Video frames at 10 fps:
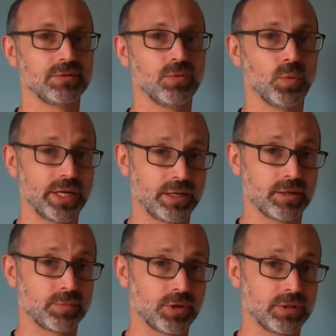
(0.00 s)
waking
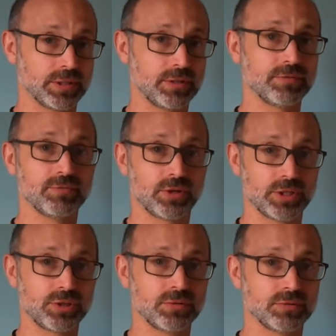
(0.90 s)
up early very
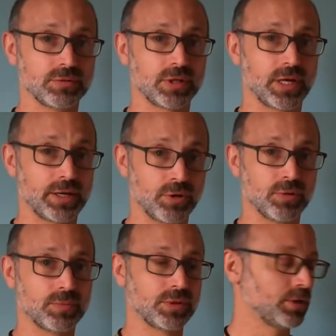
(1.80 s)
soon, I
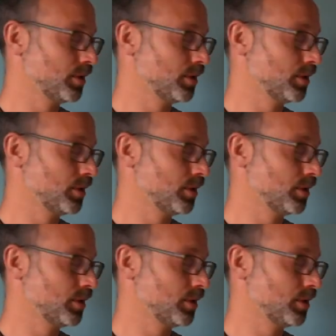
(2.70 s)
hope,